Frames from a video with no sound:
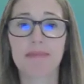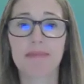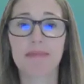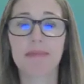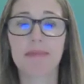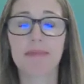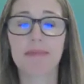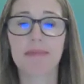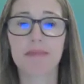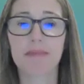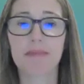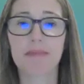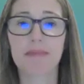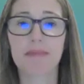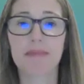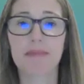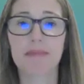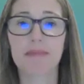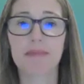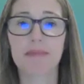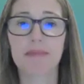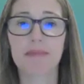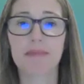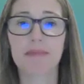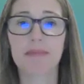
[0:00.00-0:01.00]
Those rocket
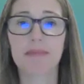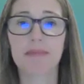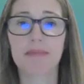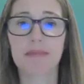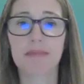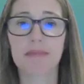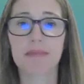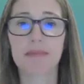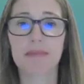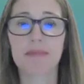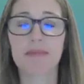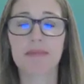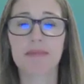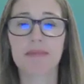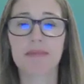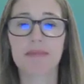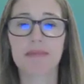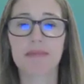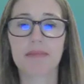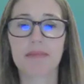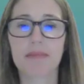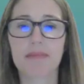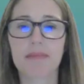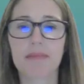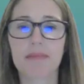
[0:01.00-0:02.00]
ships require a
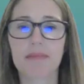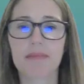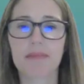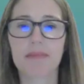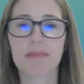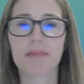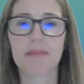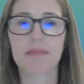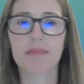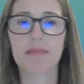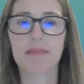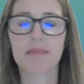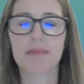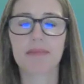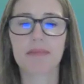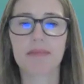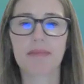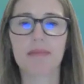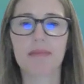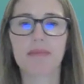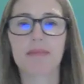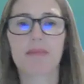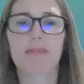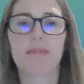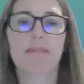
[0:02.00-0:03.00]
lot of
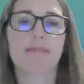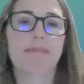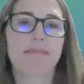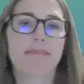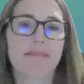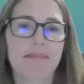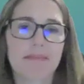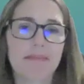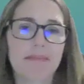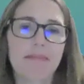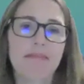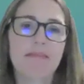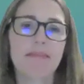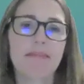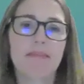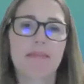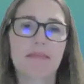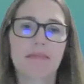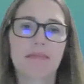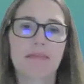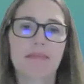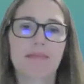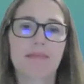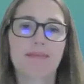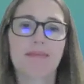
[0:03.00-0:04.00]
sheet metal
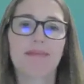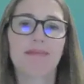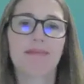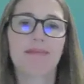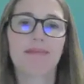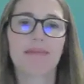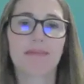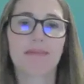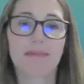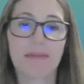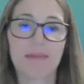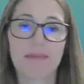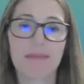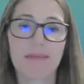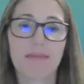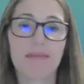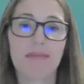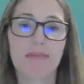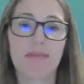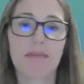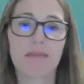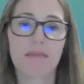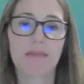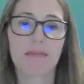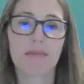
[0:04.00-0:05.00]
workers and
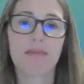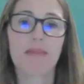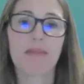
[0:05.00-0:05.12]
welders,